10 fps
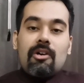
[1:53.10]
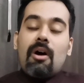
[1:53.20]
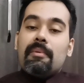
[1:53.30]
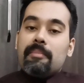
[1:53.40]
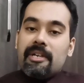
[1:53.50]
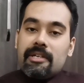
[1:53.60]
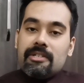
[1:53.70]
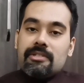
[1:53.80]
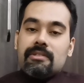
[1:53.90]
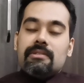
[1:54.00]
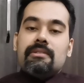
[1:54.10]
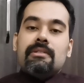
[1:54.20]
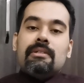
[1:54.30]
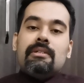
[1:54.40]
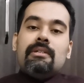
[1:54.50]
common medications.
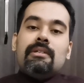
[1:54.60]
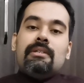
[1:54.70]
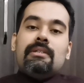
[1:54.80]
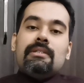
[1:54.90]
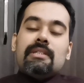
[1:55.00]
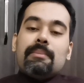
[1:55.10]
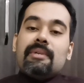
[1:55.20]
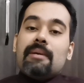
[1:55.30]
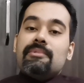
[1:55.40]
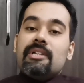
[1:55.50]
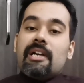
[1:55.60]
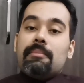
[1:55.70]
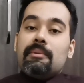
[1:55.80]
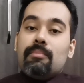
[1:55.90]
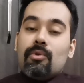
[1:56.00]
Sometimes there can
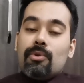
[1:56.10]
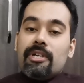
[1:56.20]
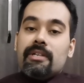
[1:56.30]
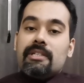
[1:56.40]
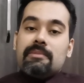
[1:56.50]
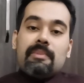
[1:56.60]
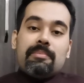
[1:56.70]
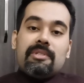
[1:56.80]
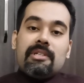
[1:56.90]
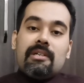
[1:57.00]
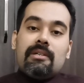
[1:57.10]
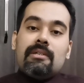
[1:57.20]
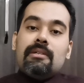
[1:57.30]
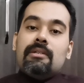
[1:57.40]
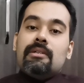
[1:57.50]
be bloating, dyspepsia,
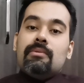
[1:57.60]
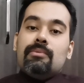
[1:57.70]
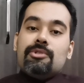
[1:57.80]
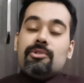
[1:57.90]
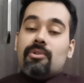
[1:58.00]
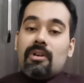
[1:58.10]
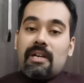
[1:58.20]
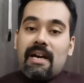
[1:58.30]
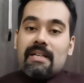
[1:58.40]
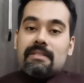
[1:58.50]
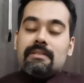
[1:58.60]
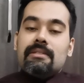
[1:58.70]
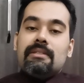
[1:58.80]
which you call gas.